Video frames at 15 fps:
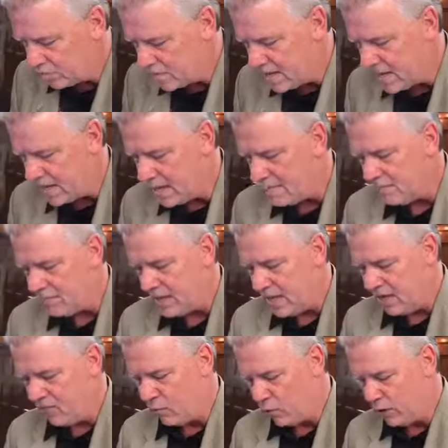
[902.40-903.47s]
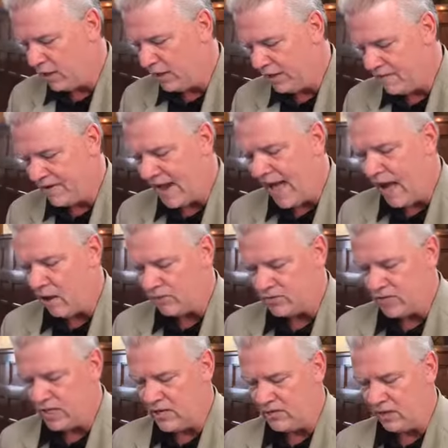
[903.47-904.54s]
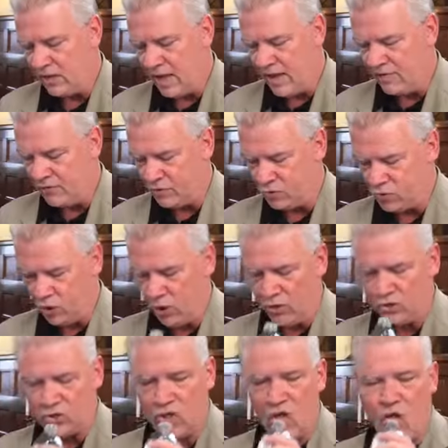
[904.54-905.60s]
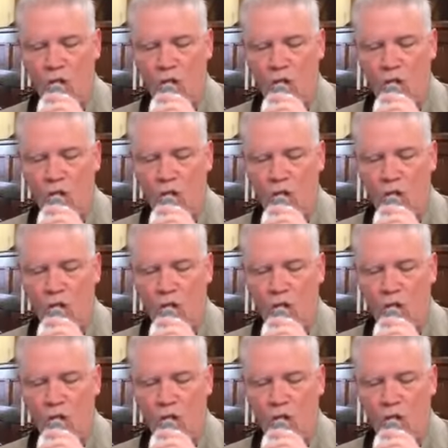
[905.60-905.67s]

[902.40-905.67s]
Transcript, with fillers: to be if we're going to live it out in the life of the church.